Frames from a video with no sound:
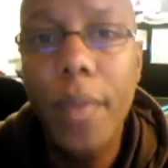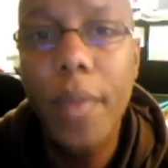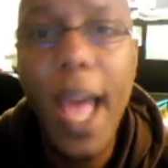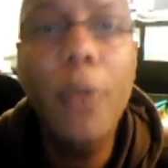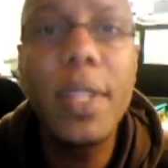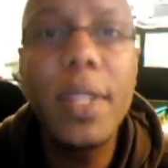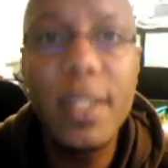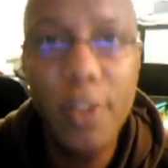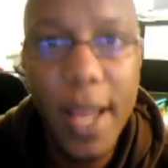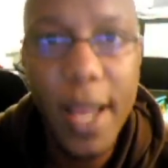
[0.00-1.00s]
How would these
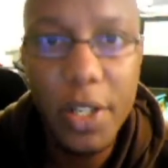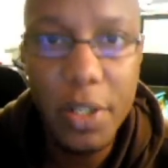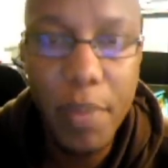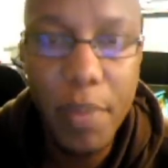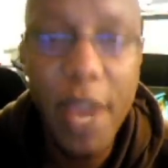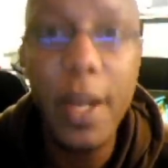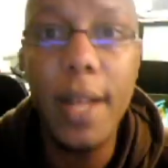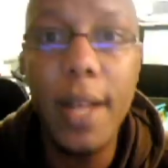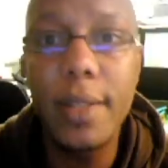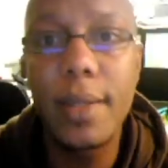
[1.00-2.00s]
strategies appear to
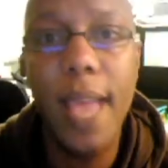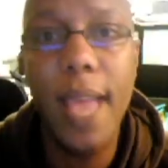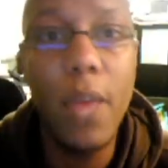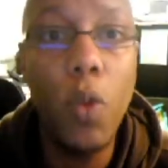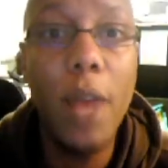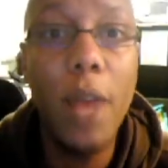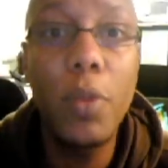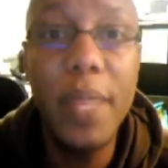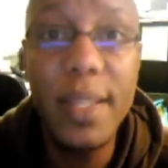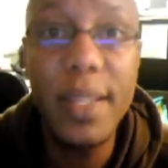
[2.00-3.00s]
us, and what would
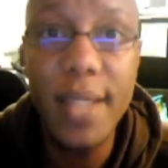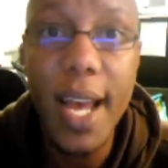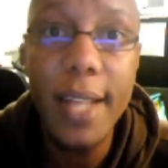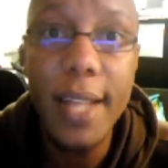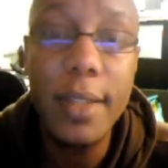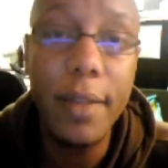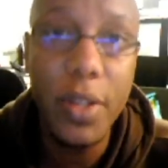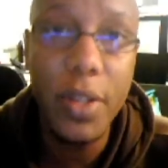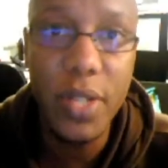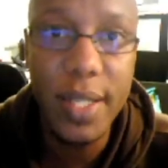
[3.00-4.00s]
be the signs of
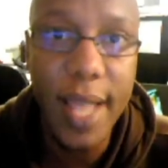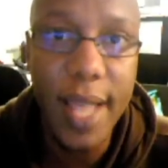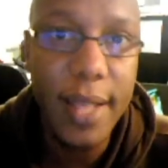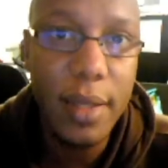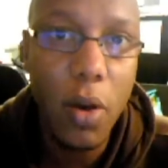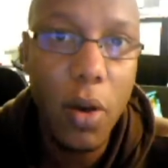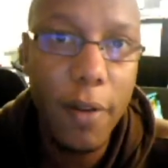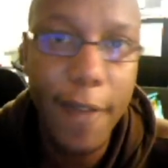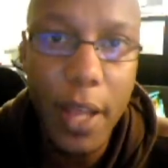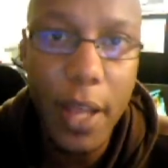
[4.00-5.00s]
their success or
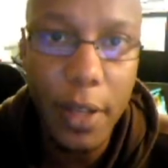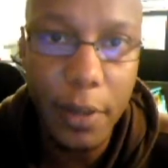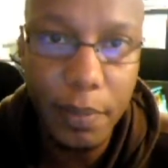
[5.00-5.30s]
failure?